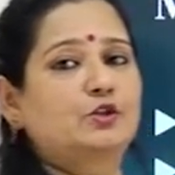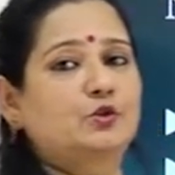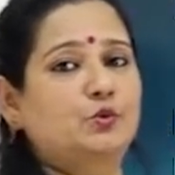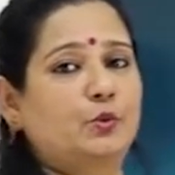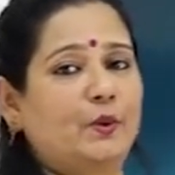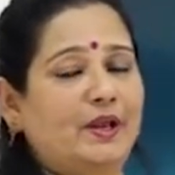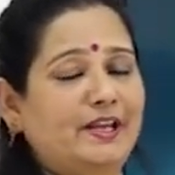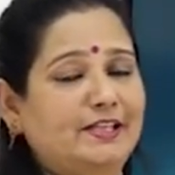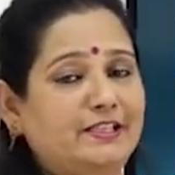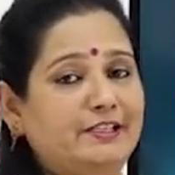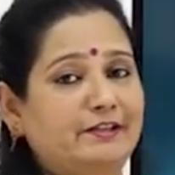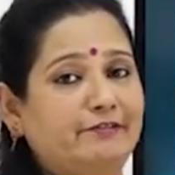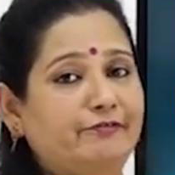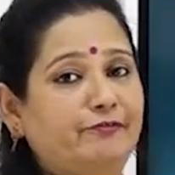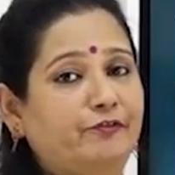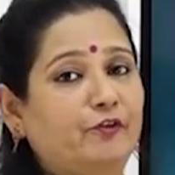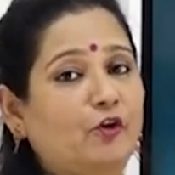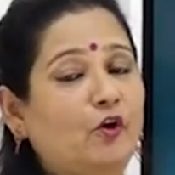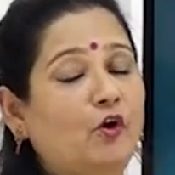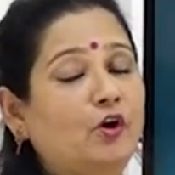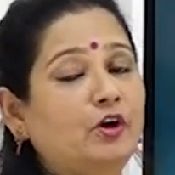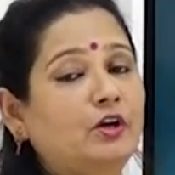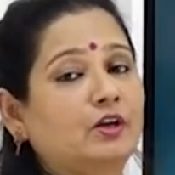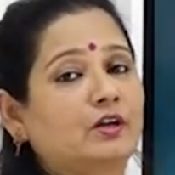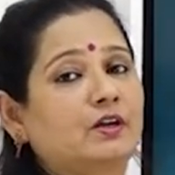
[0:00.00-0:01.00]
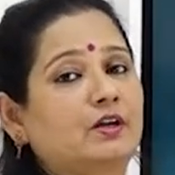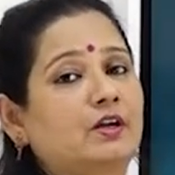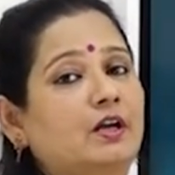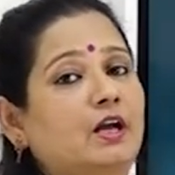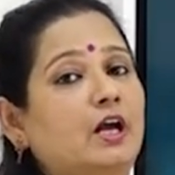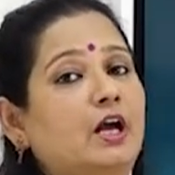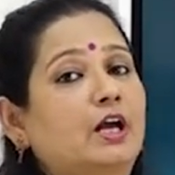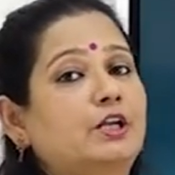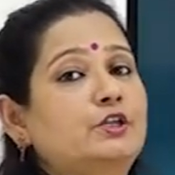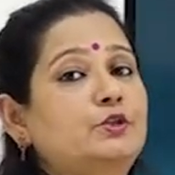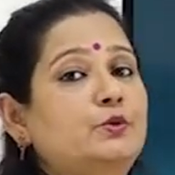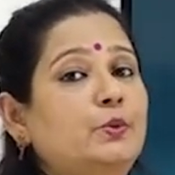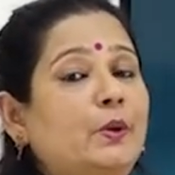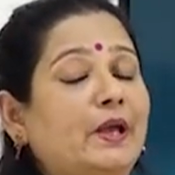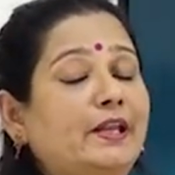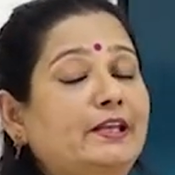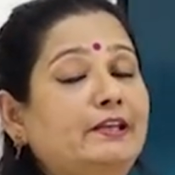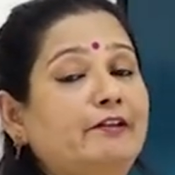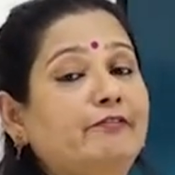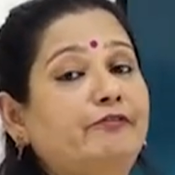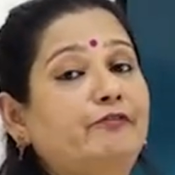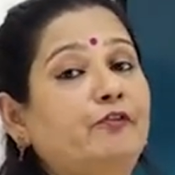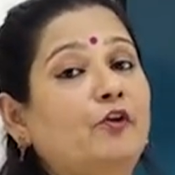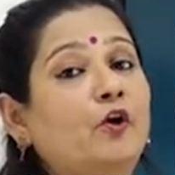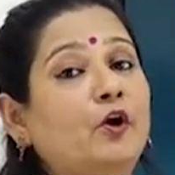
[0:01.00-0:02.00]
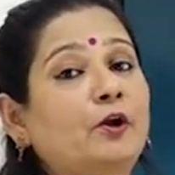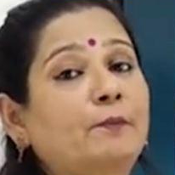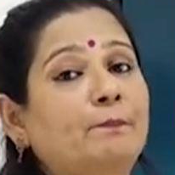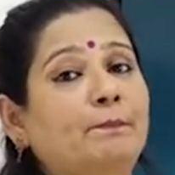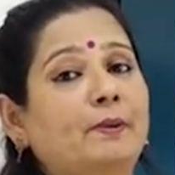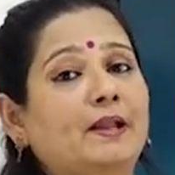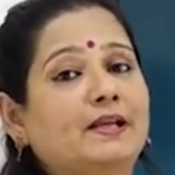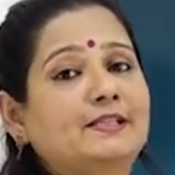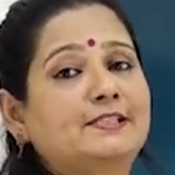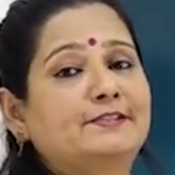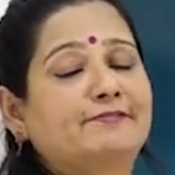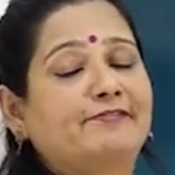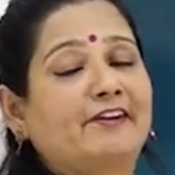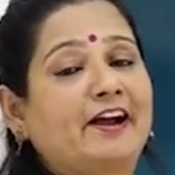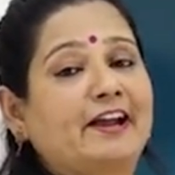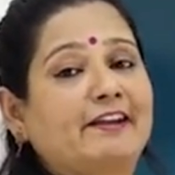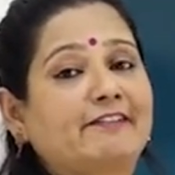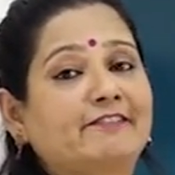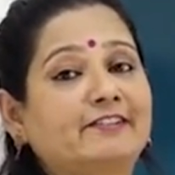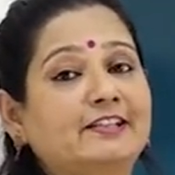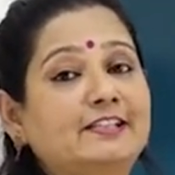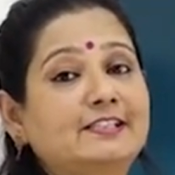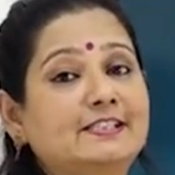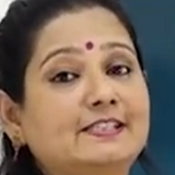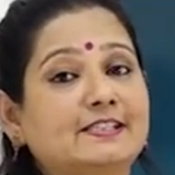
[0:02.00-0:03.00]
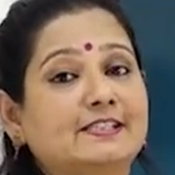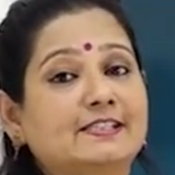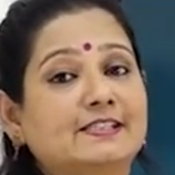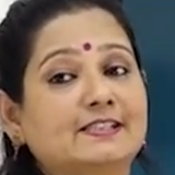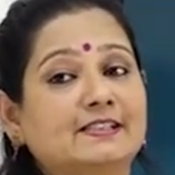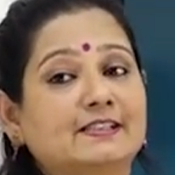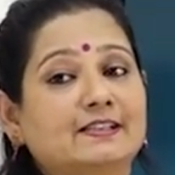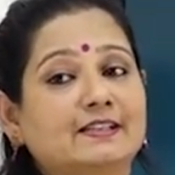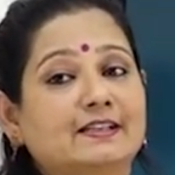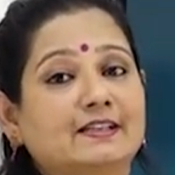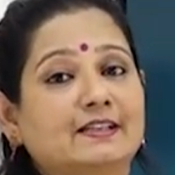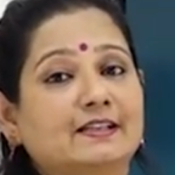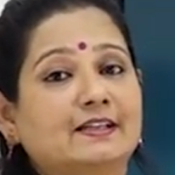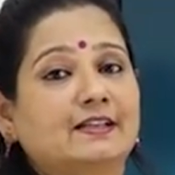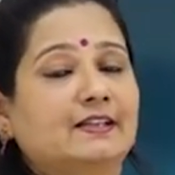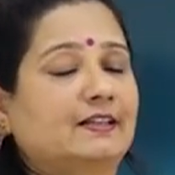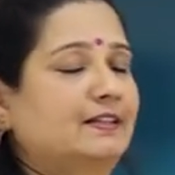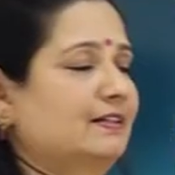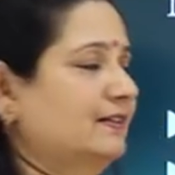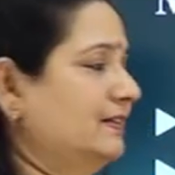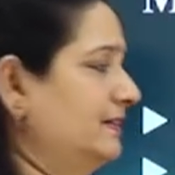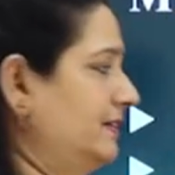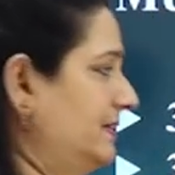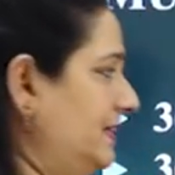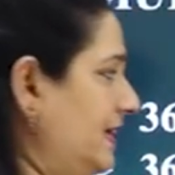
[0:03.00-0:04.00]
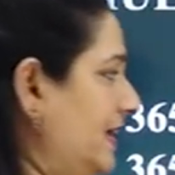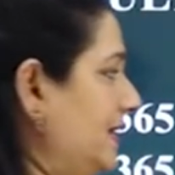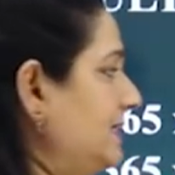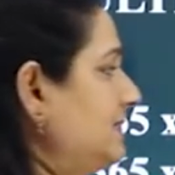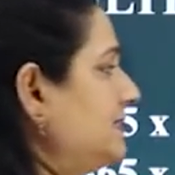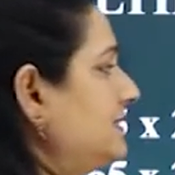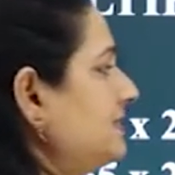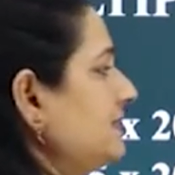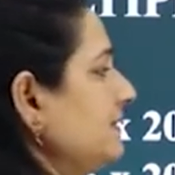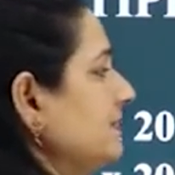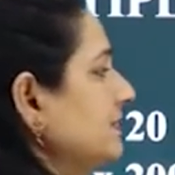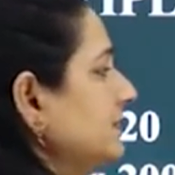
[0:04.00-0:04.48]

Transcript: 24, 24 plus 5 is, yes,